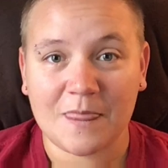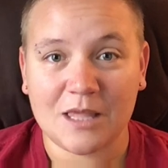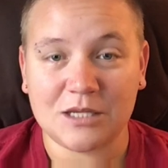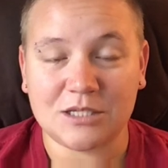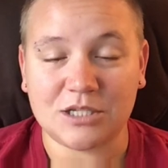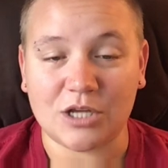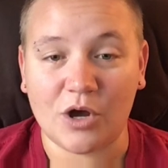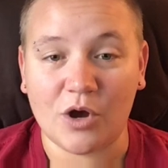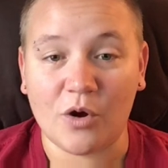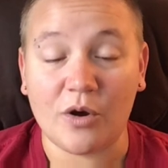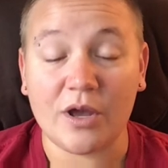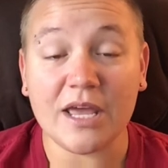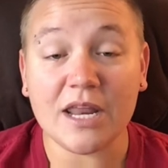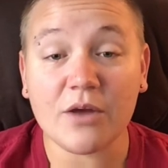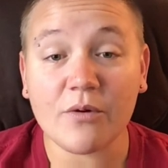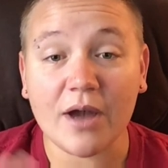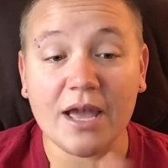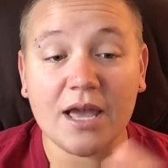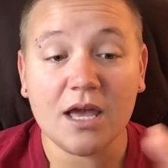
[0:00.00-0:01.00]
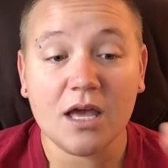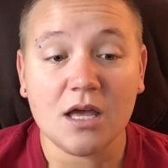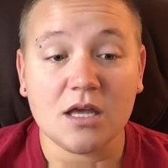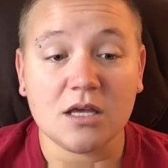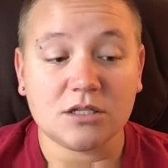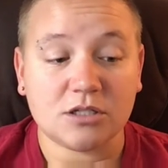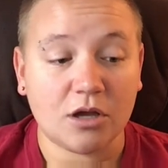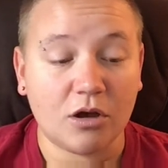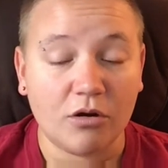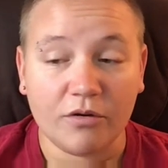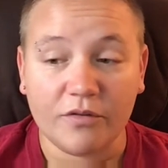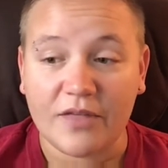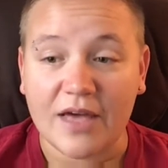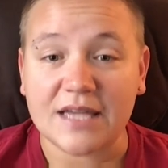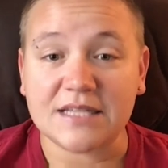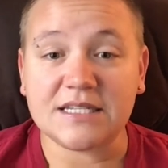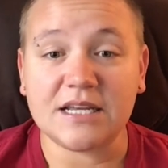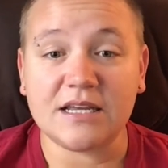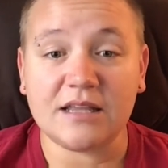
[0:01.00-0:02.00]
So anyway, so
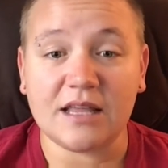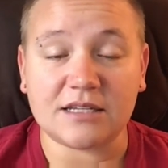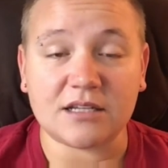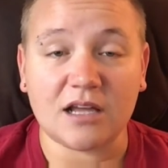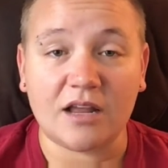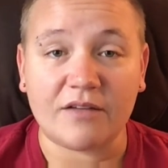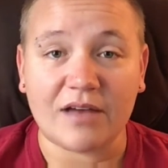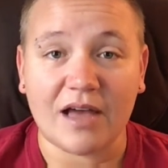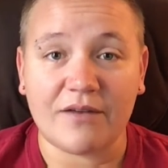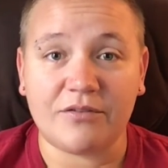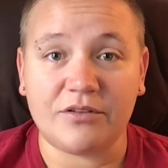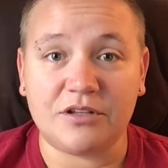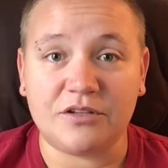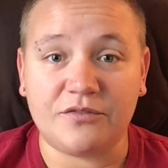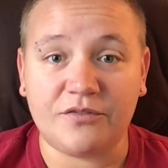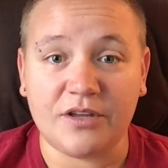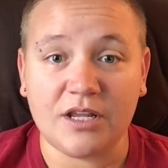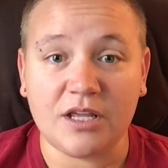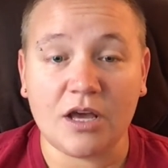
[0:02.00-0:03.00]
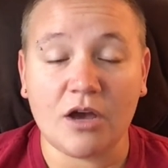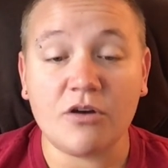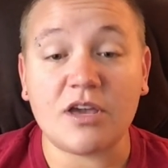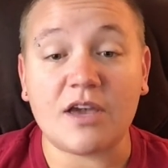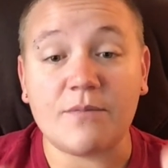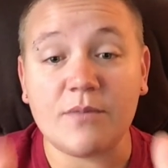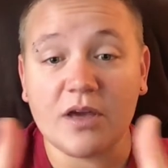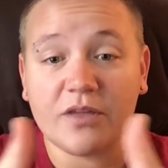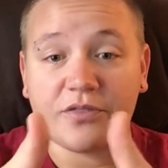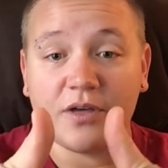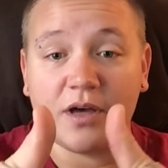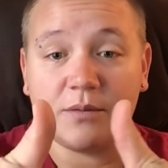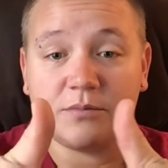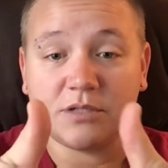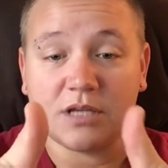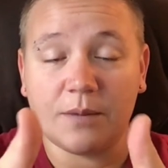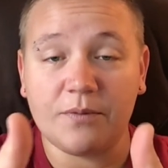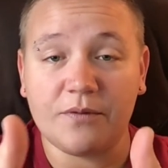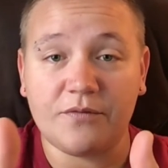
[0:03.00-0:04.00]
that's it. That's all I've got for this video. Give me a
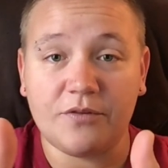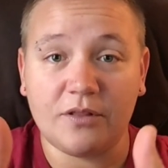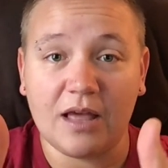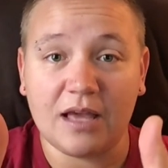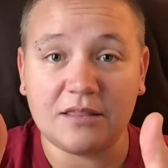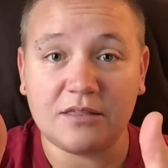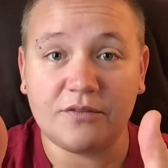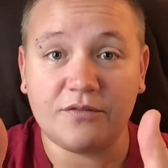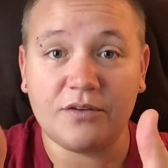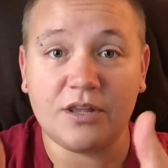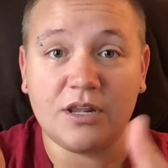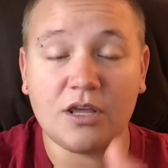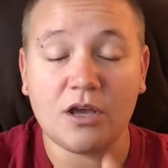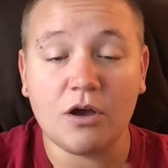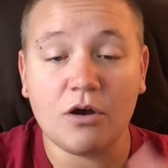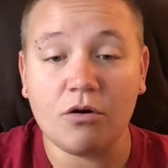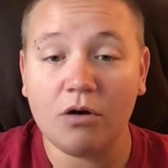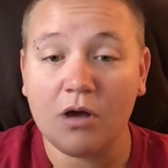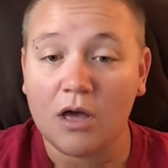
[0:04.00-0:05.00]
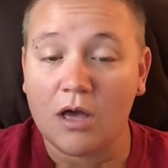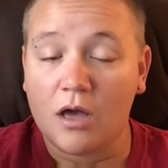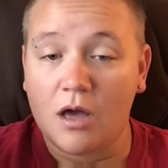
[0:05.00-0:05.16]
thumbs up if you like the video.